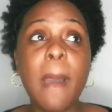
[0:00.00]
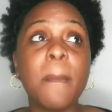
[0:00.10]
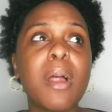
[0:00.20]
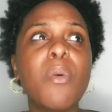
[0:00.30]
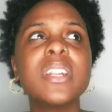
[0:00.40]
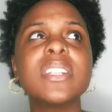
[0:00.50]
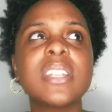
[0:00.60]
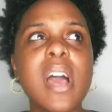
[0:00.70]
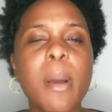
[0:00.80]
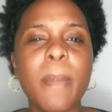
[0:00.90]
but I wanted to
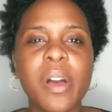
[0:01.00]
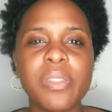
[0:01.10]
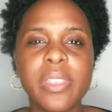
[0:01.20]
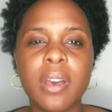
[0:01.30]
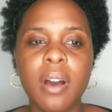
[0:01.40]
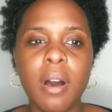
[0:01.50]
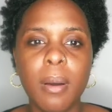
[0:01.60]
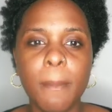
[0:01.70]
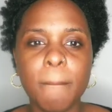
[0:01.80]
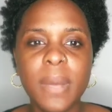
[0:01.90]
talk about
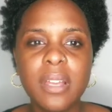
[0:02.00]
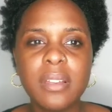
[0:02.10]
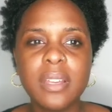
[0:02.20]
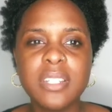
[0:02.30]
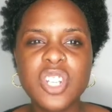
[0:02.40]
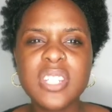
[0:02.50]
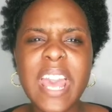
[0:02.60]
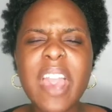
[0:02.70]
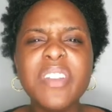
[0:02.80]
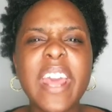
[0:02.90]
the just
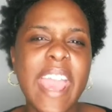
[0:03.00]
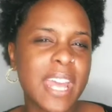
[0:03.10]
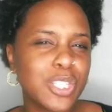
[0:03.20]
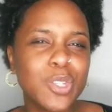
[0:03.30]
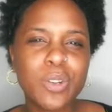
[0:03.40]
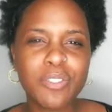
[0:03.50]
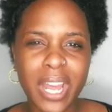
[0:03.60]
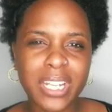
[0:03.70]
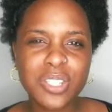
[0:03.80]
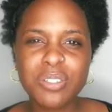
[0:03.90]
having the attitude of
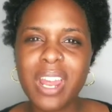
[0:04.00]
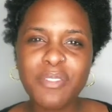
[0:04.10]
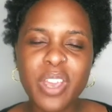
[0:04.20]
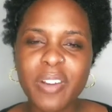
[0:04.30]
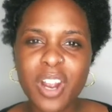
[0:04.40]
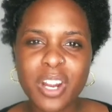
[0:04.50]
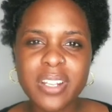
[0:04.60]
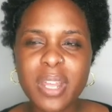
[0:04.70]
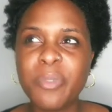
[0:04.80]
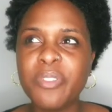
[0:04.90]
gratitude. Have you ever heard
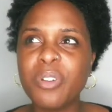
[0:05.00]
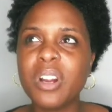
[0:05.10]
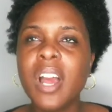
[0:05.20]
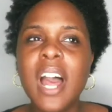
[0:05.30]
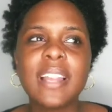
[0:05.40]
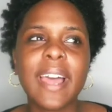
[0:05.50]
of that before?